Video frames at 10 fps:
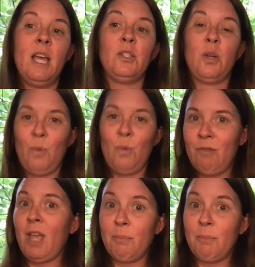And so
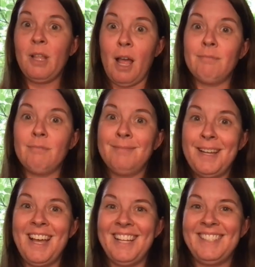we've kept that
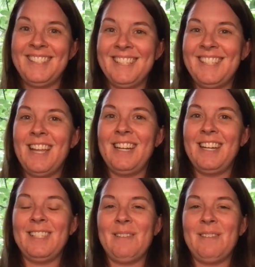uh, since then.
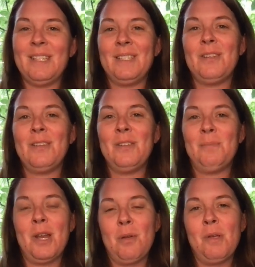And so we still use
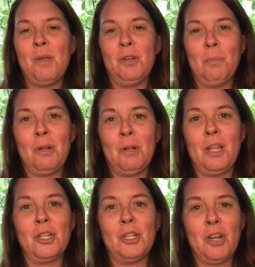binomial
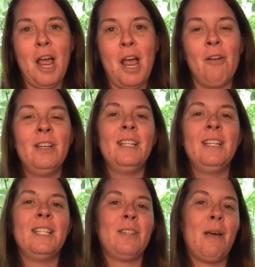nomenclature now.
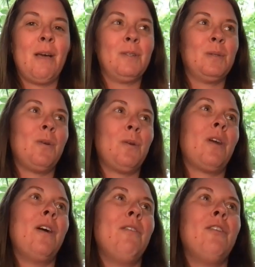So that was the work
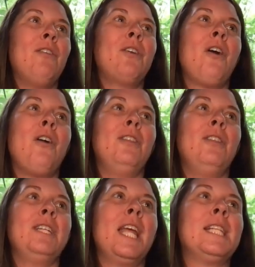of Carl
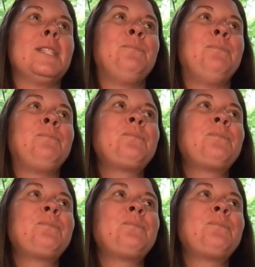Linnaeus.